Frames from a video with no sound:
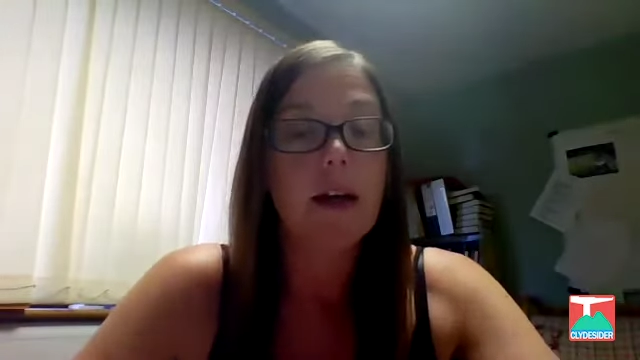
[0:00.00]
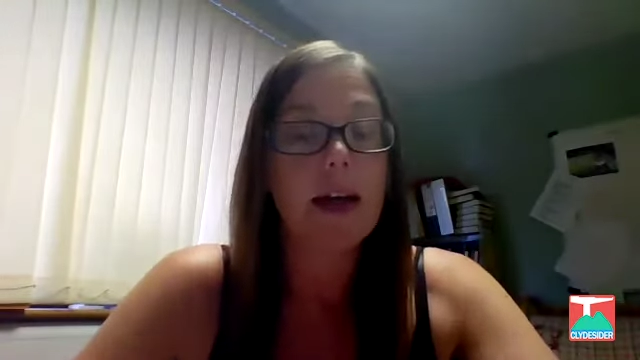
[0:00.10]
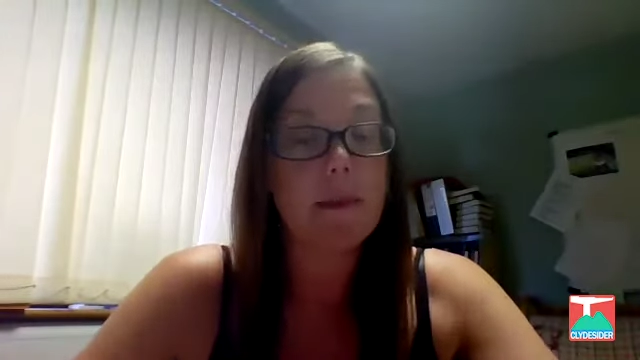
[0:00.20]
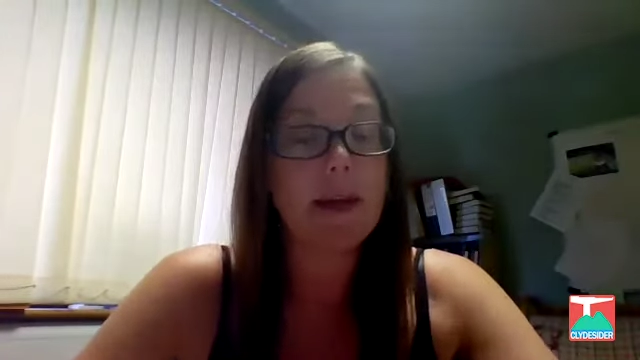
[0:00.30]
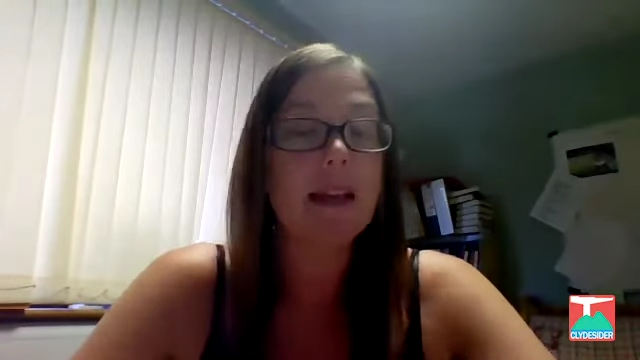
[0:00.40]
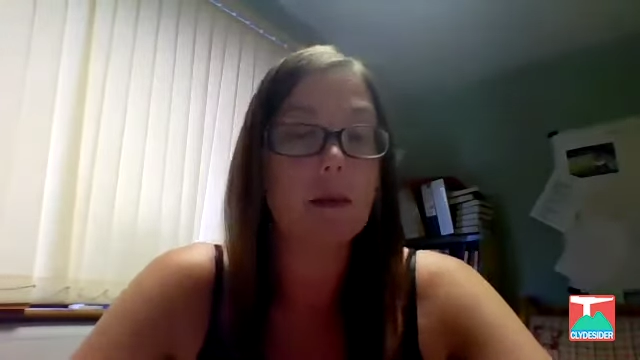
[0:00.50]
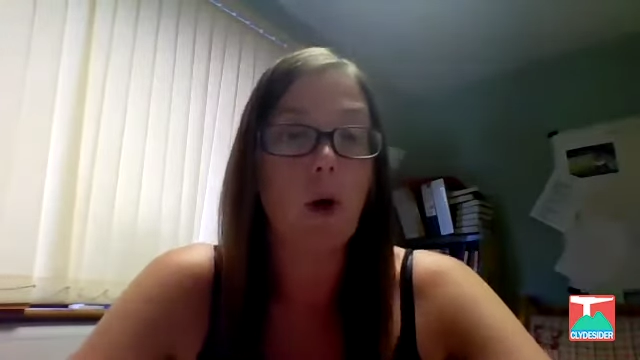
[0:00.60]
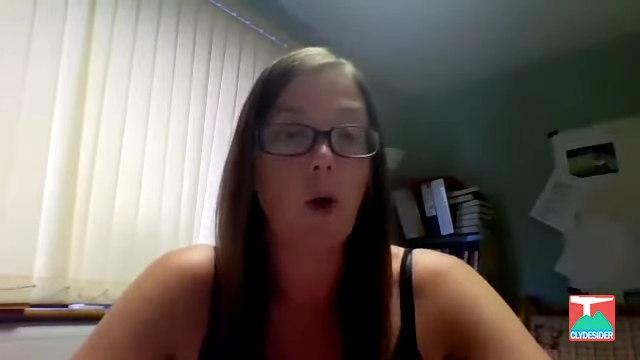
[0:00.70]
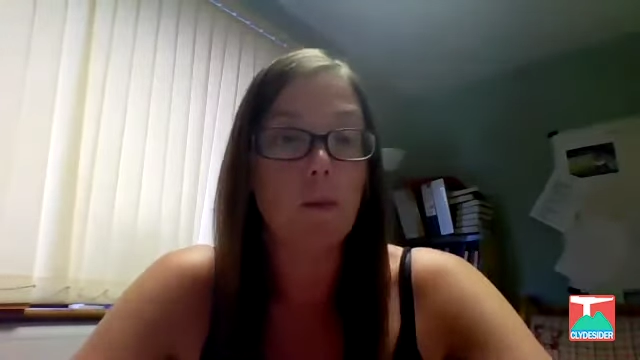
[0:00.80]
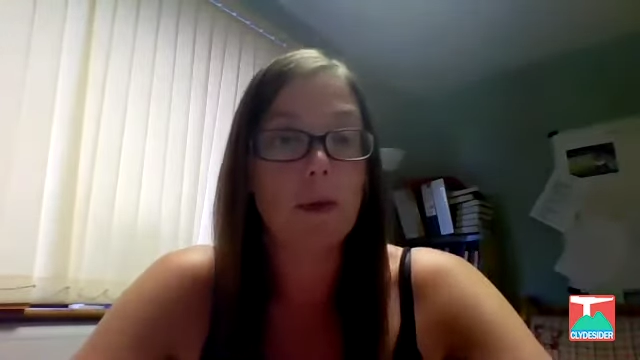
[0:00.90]
um, getting them
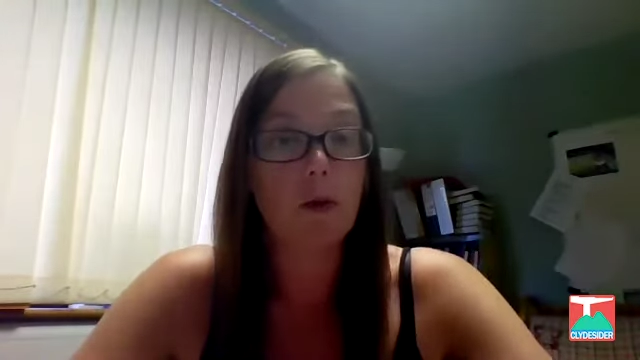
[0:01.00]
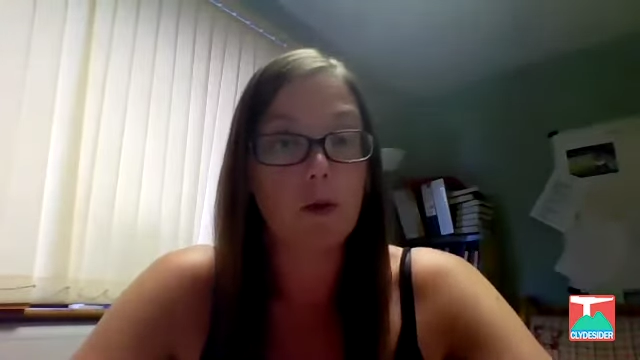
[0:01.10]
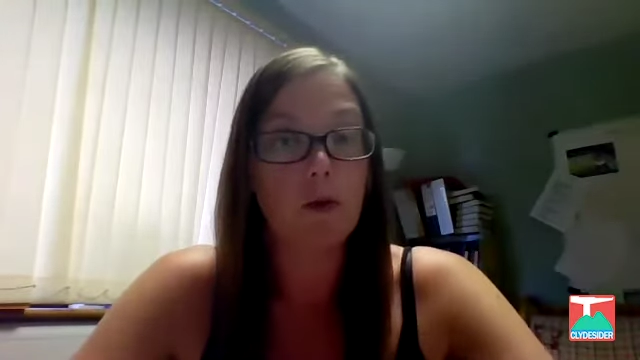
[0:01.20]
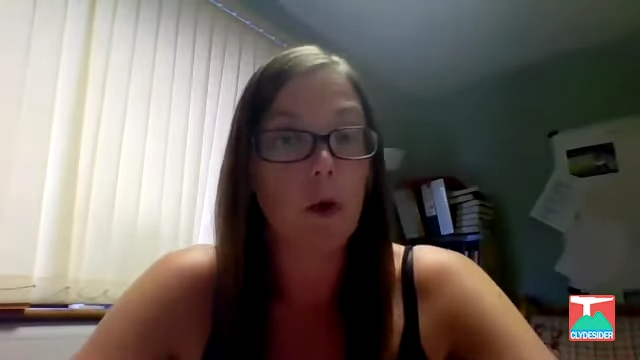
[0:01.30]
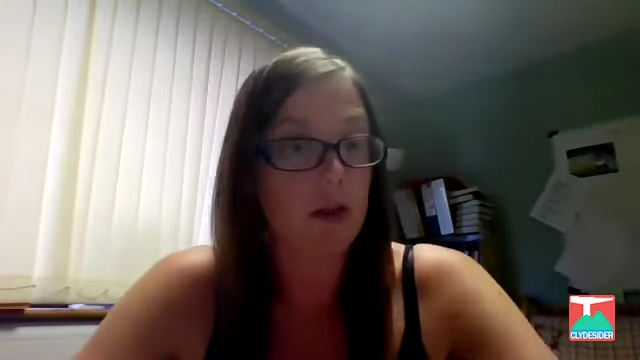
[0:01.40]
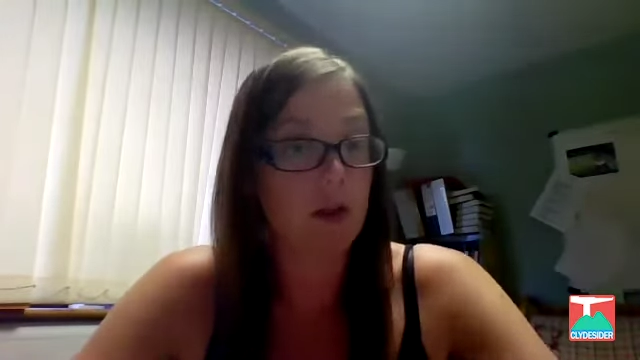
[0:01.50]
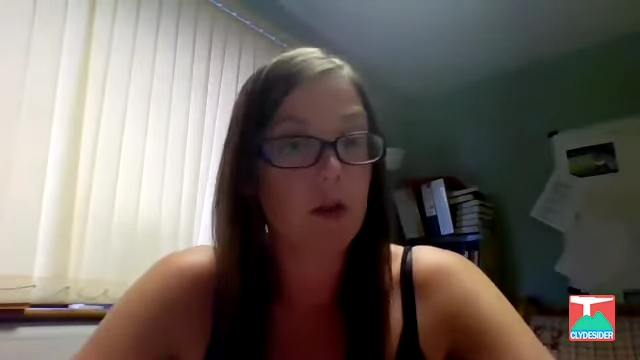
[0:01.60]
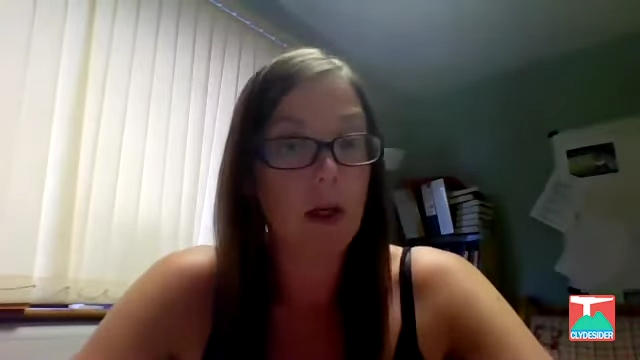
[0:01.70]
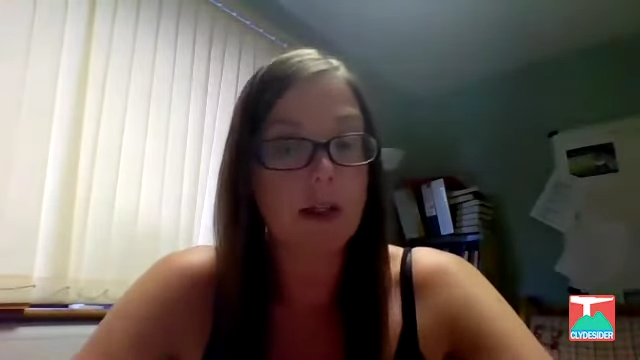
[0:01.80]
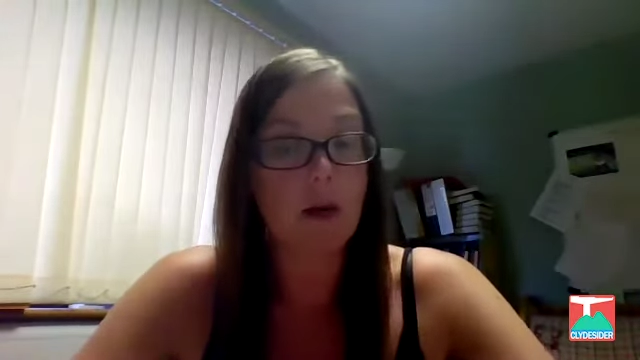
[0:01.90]
a hot meal once or
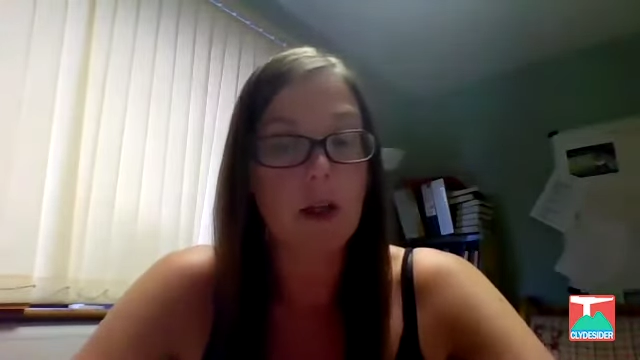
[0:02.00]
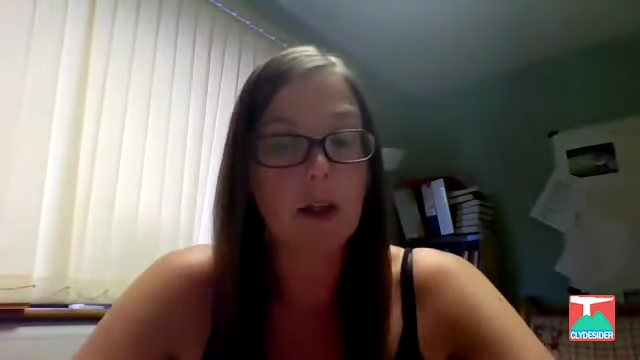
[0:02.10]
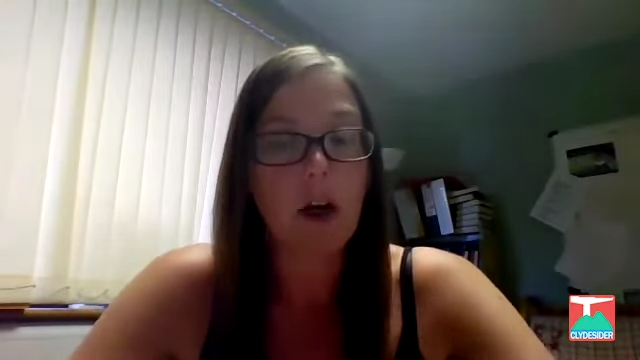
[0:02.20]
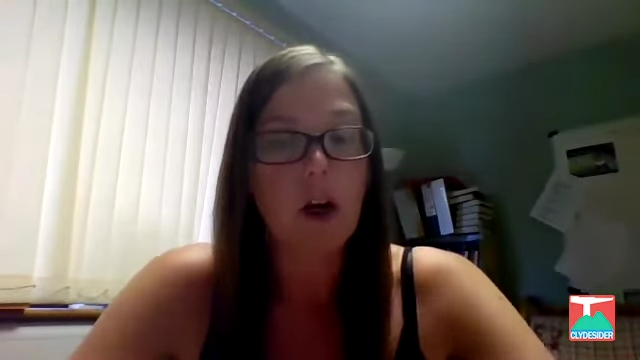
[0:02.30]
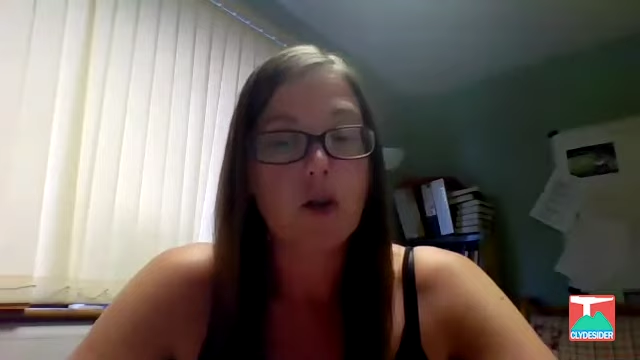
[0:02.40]
twice a week.